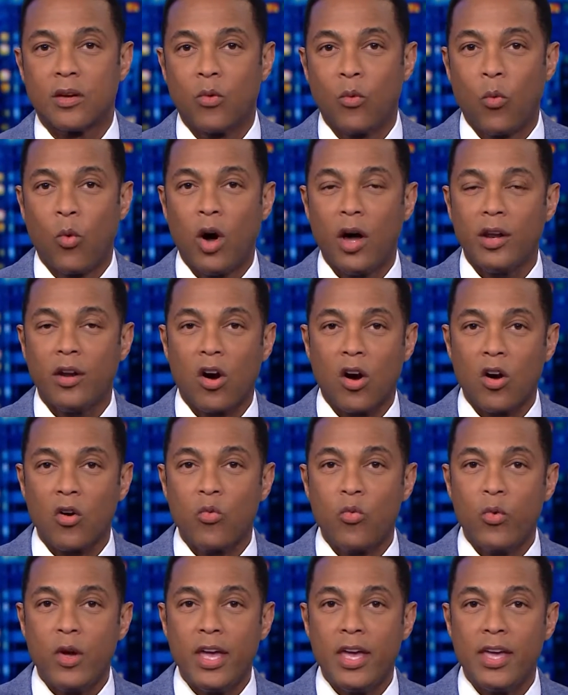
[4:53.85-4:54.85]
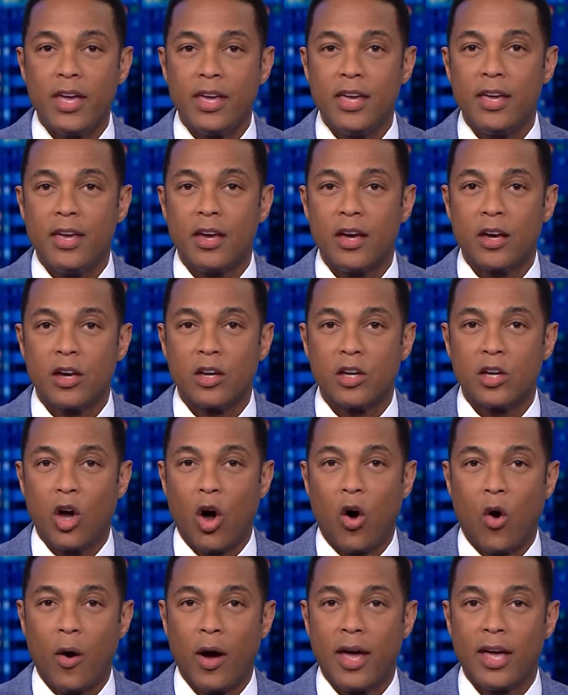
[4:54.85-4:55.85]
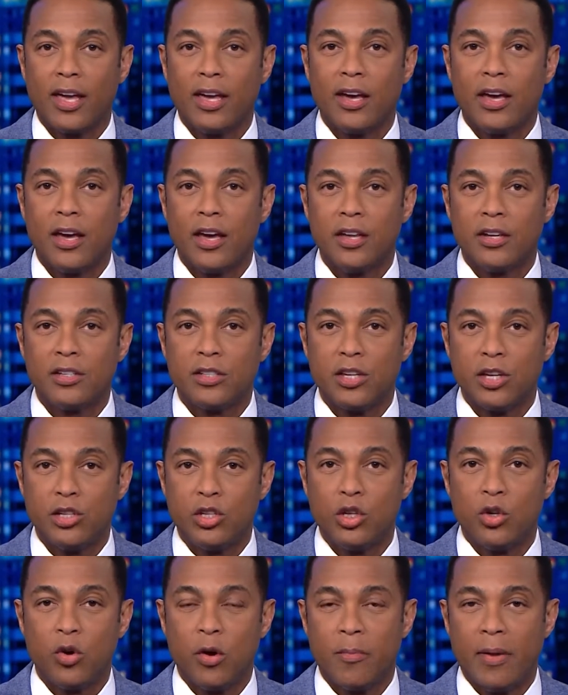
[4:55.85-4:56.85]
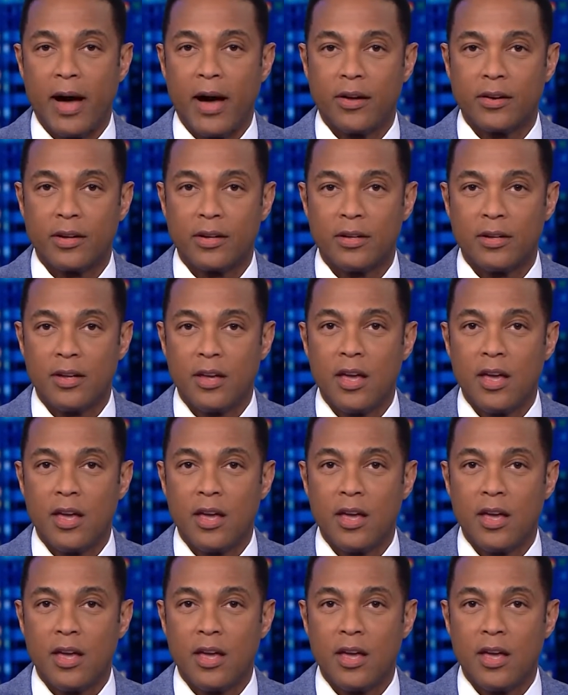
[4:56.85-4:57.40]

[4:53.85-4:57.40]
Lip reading: What are we going to do about it?